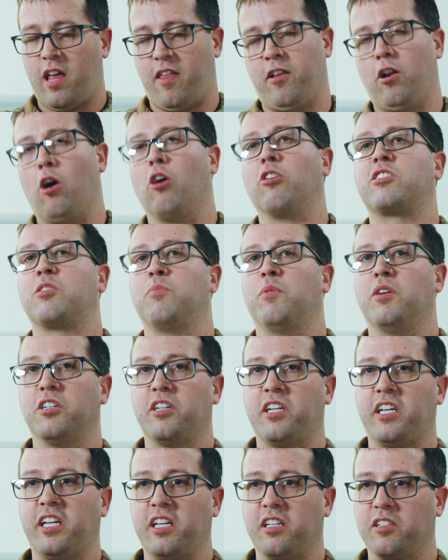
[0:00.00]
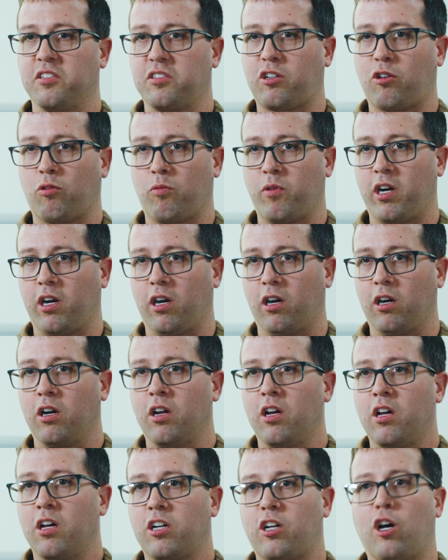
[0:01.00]
and then ultimately his
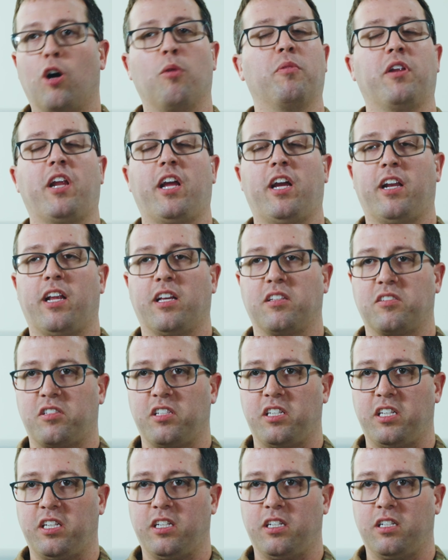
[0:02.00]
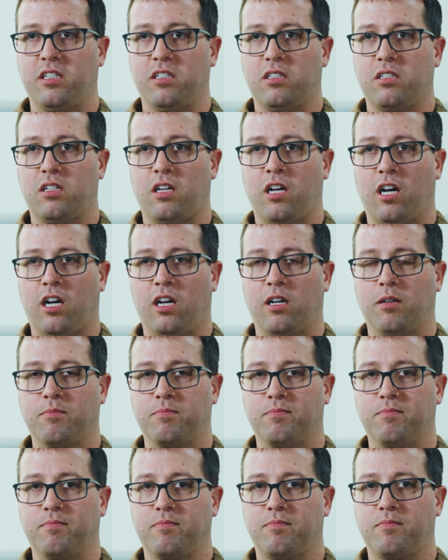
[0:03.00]
career culminated as the
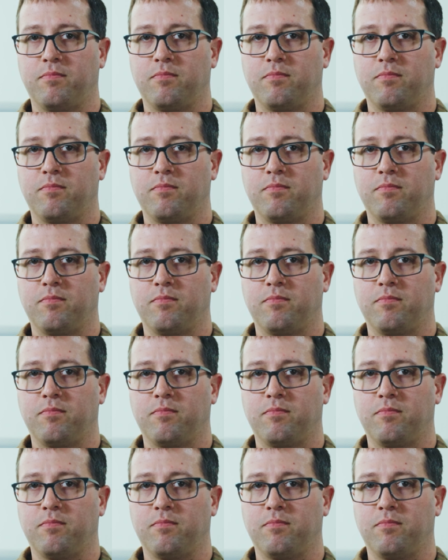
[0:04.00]
um,